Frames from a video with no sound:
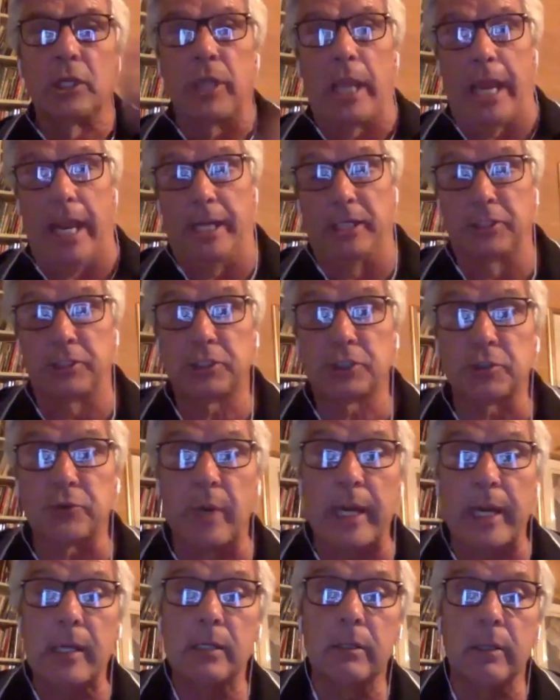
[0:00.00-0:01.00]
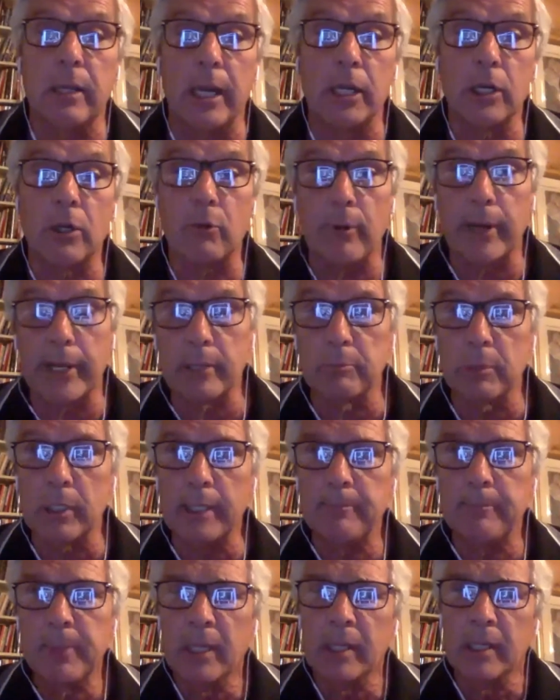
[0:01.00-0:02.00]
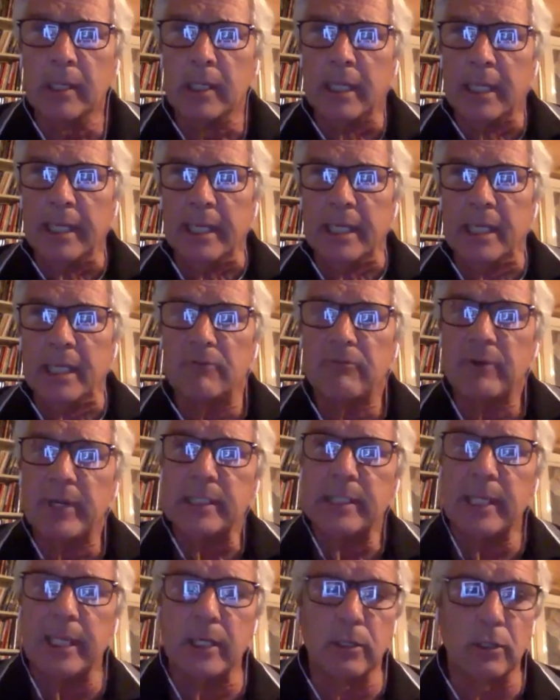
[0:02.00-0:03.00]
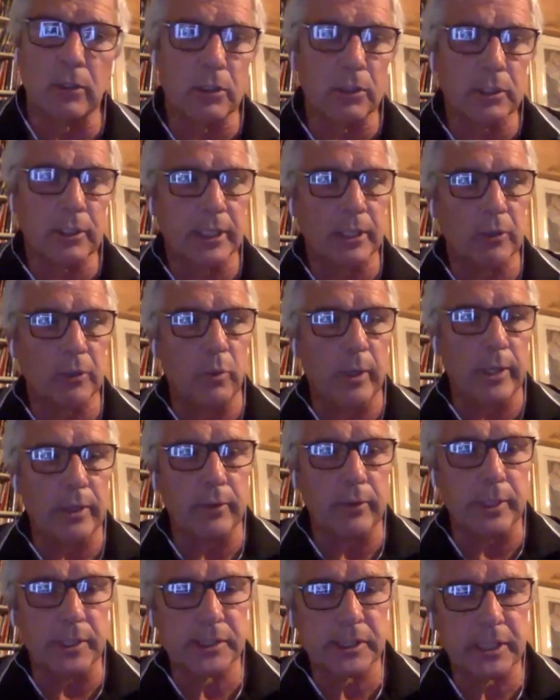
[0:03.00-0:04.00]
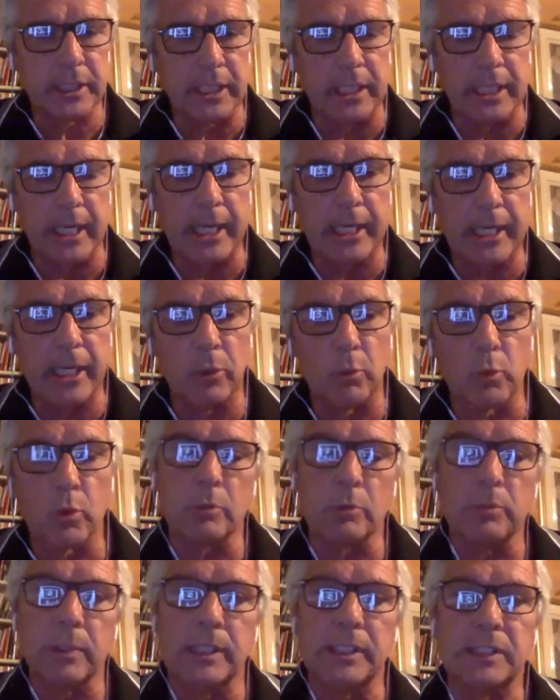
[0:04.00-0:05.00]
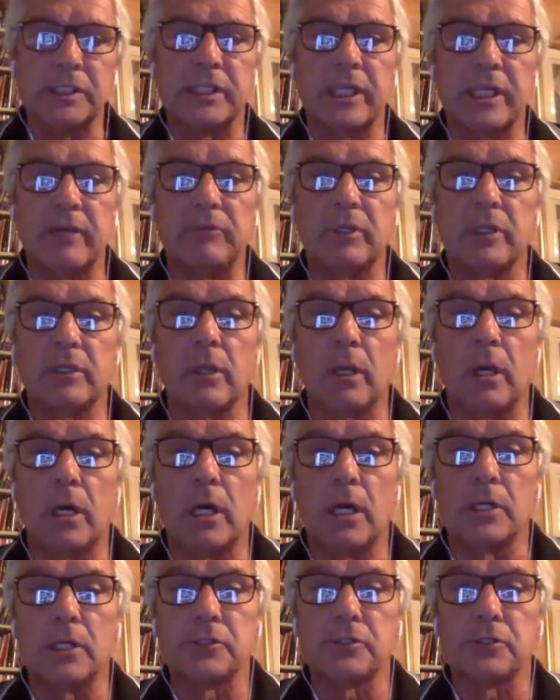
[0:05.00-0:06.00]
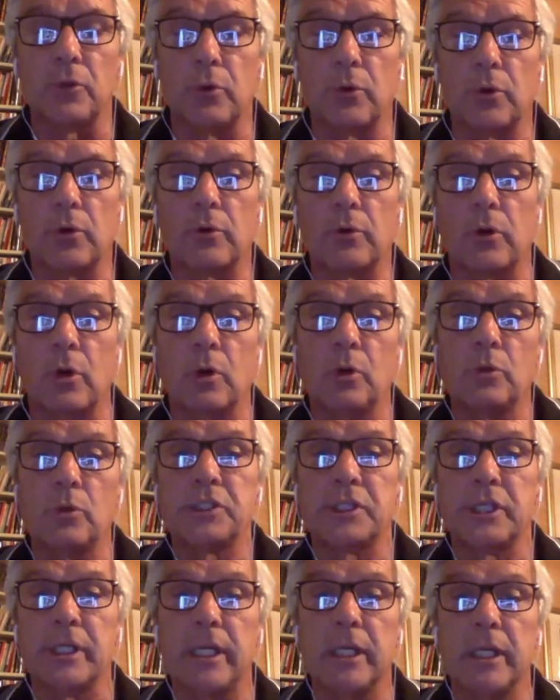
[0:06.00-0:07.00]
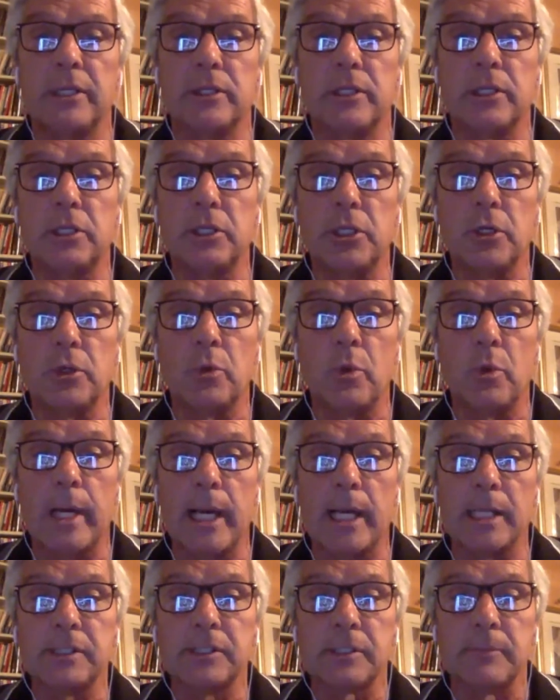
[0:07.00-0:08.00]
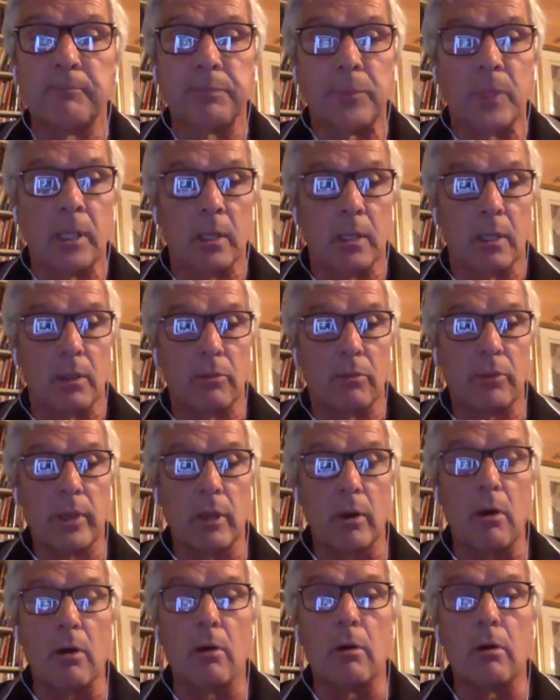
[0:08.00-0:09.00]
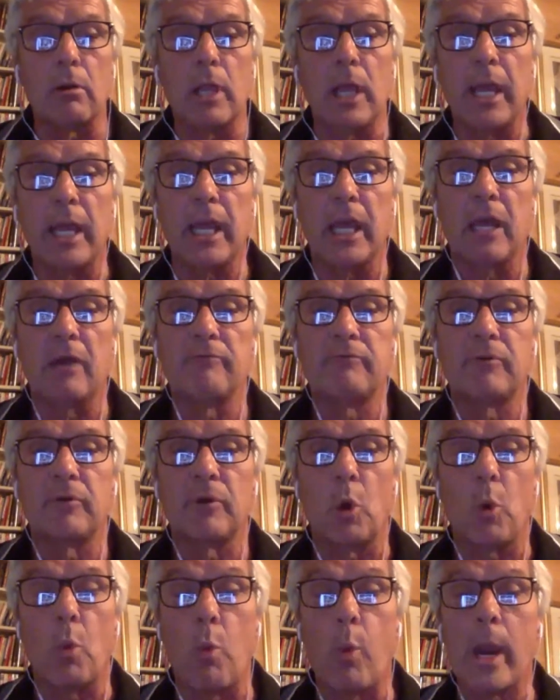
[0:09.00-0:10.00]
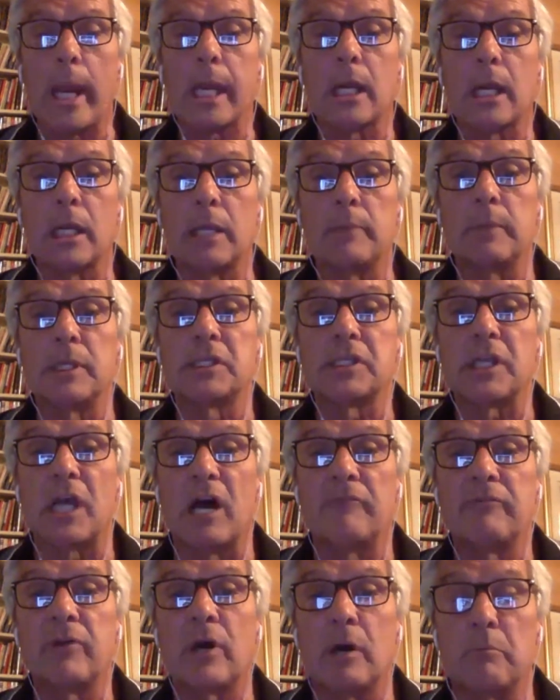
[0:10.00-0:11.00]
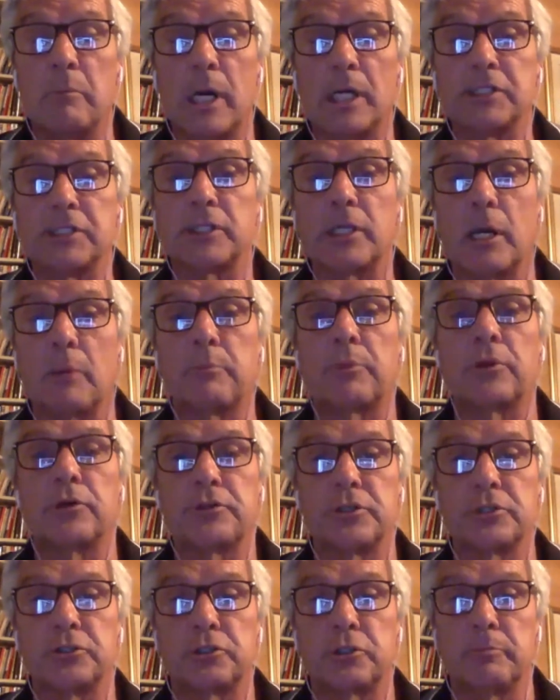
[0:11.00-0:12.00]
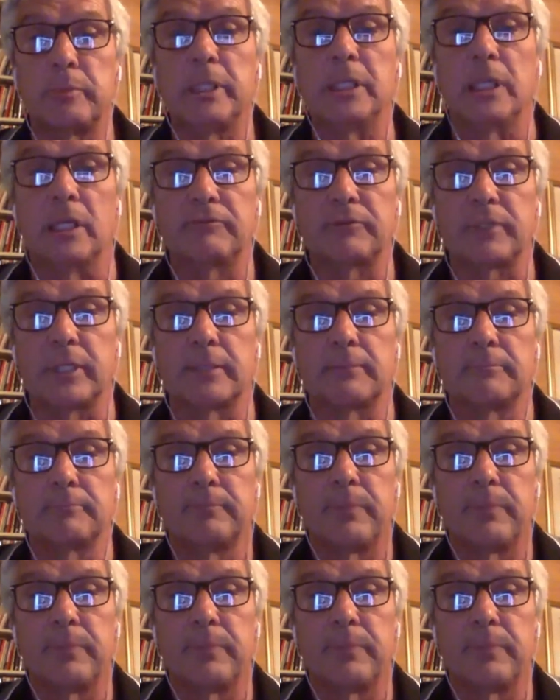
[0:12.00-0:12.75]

and strained incredibly. If I take a look at whether it's Canadian workplace safety laws or OSHA in the US, they all have weight limits of how much a person should be lifting.